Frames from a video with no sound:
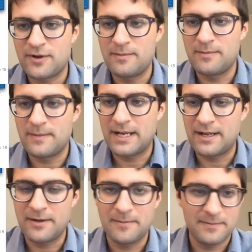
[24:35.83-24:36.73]
from
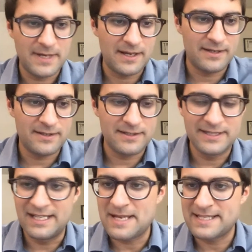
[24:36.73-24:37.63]

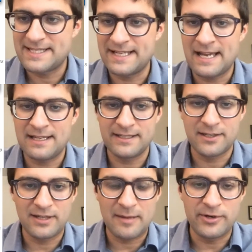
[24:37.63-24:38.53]
Nilima Segal
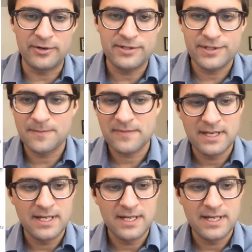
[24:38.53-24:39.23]
and collaborators.